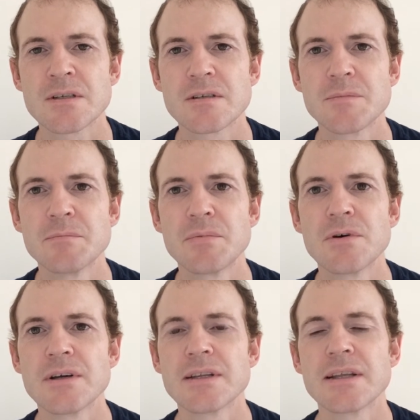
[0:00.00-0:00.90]
that's been
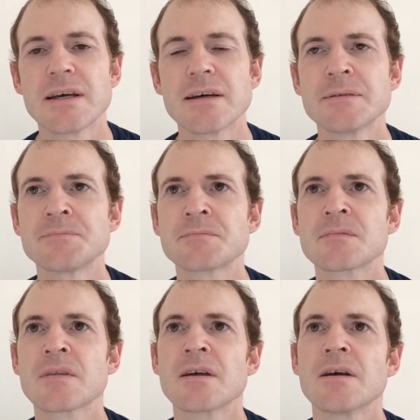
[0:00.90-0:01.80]
put in there.
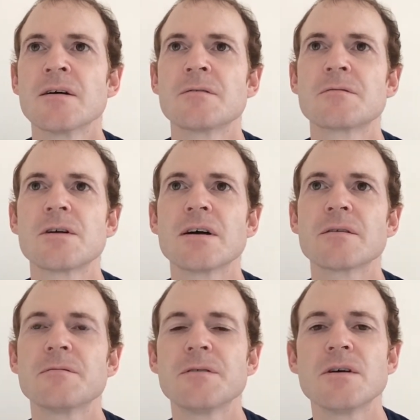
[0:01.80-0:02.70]
Throughout
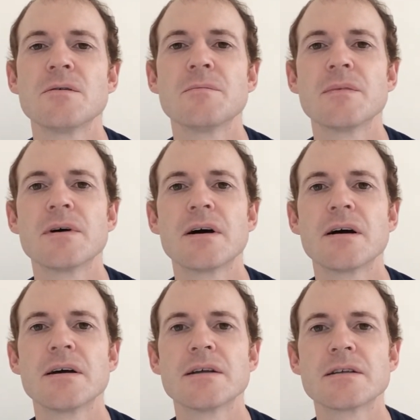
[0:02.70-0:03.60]
the film,
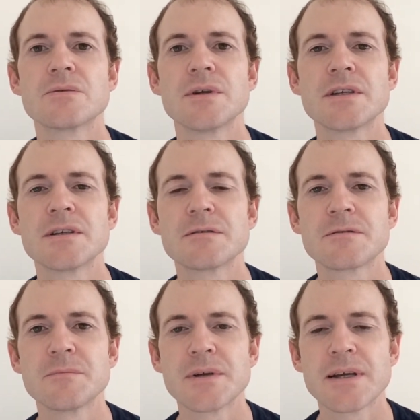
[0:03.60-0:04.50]
it switches
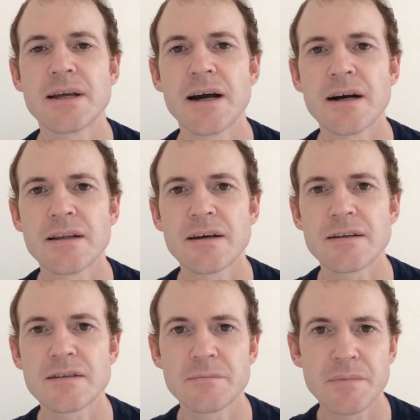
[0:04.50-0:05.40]
from being
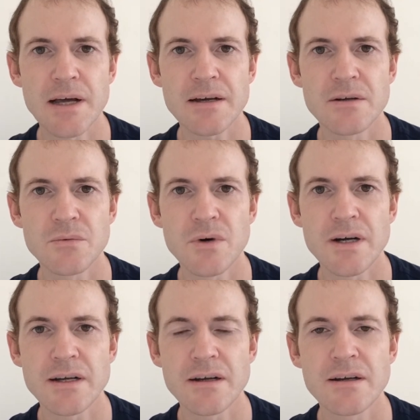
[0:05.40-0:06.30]
colour to black and white,